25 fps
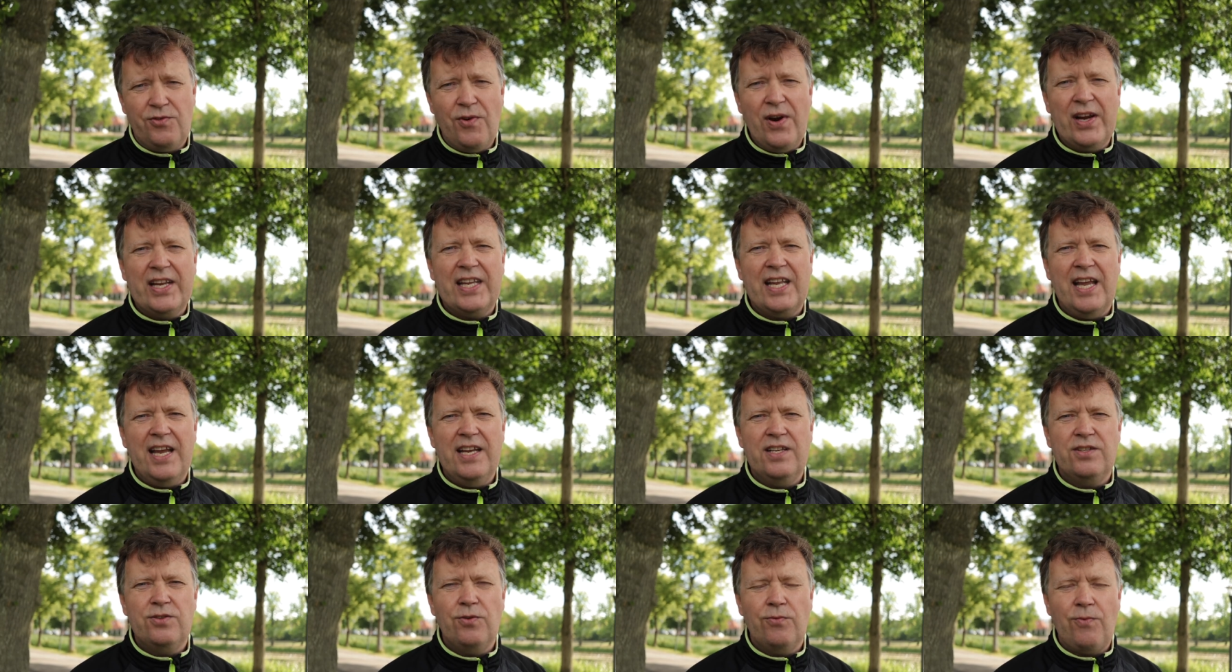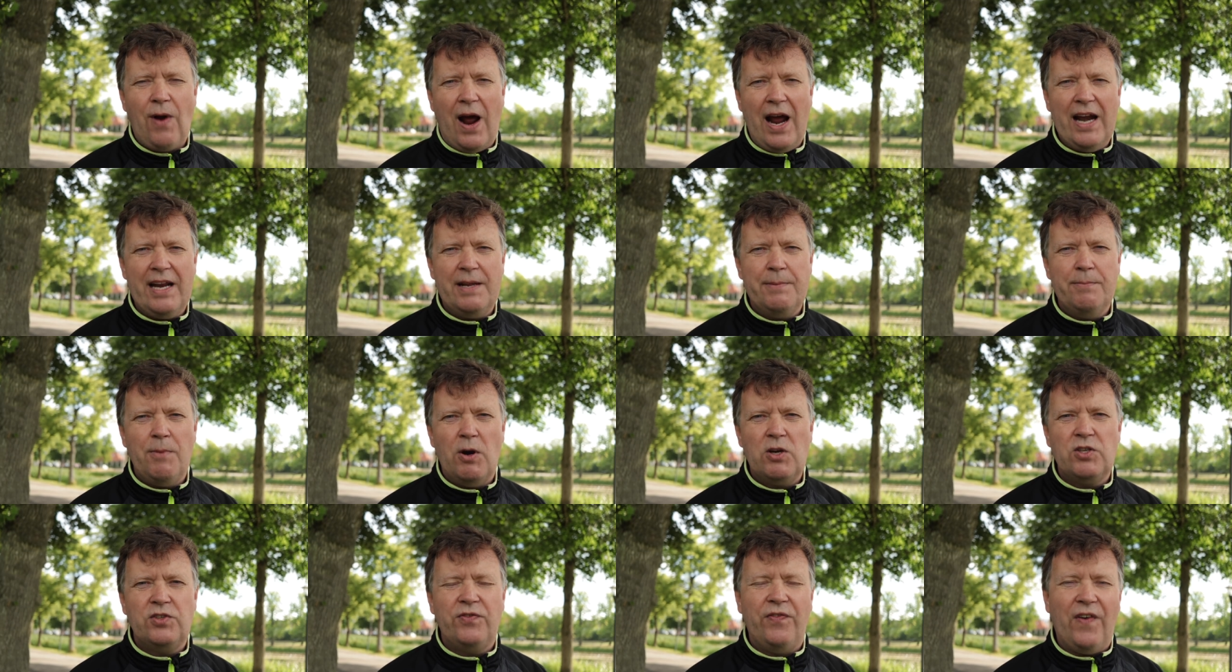tricked into
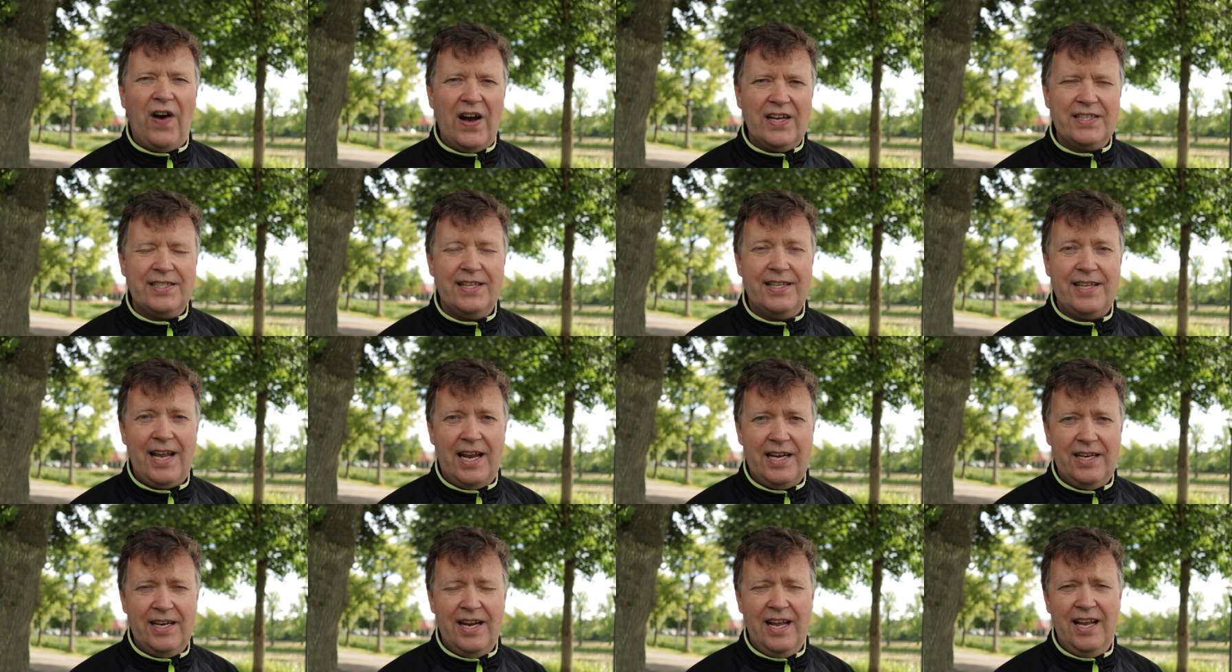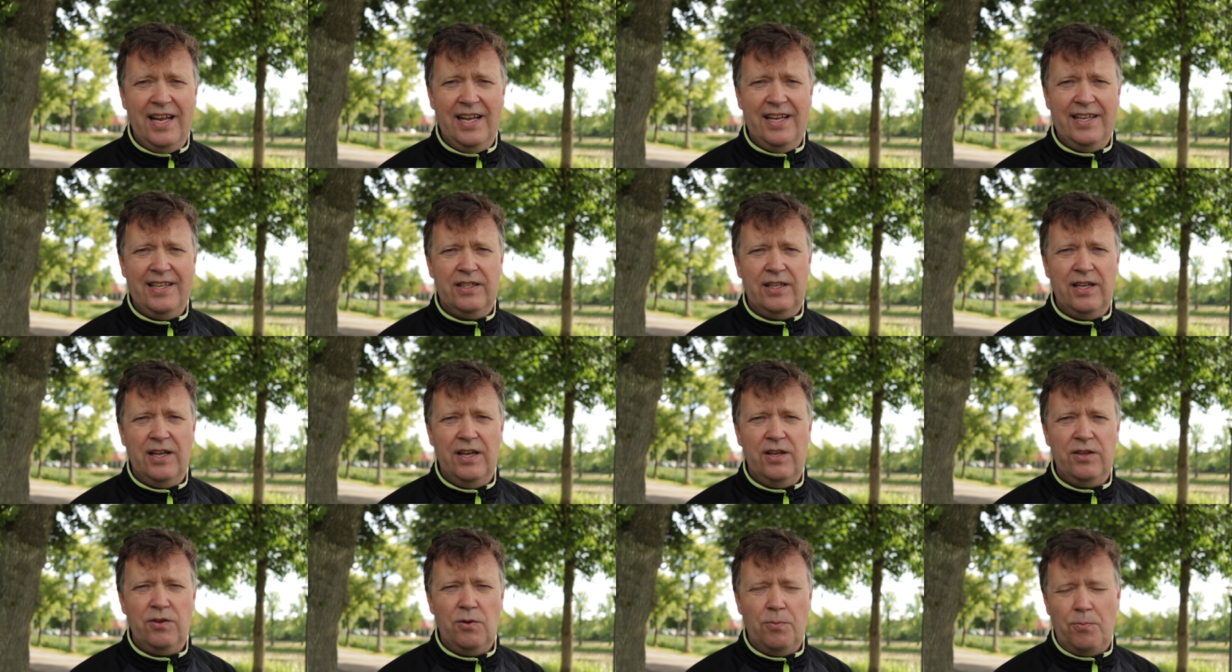riding much faster than uh,
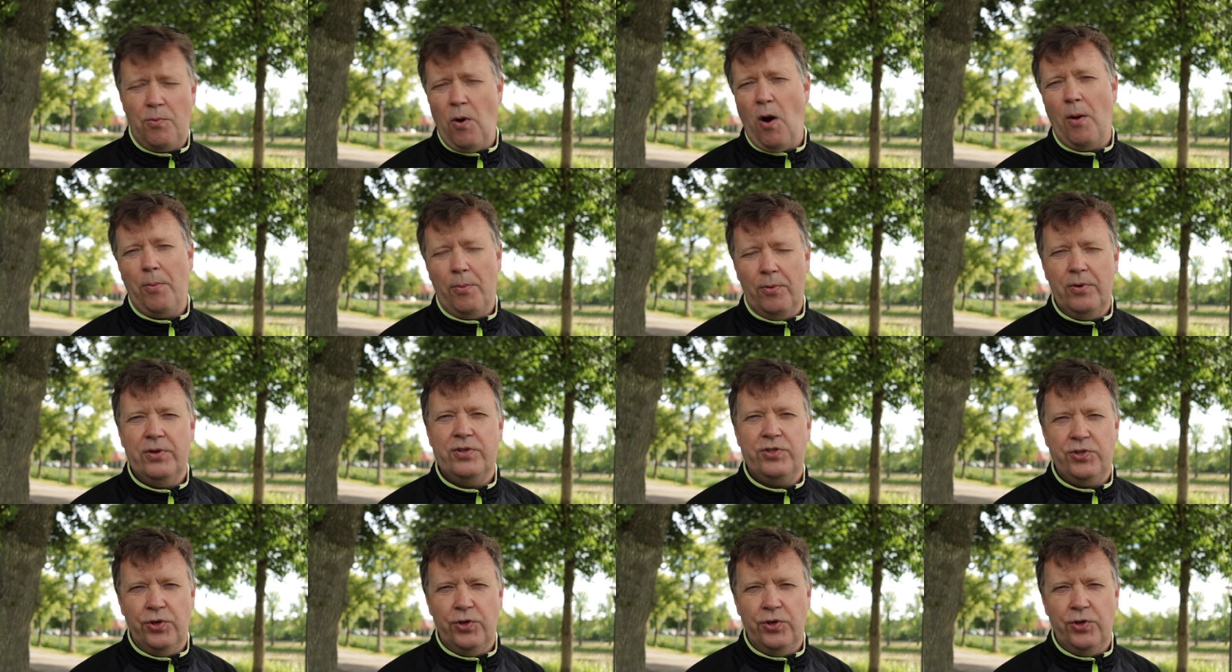you probably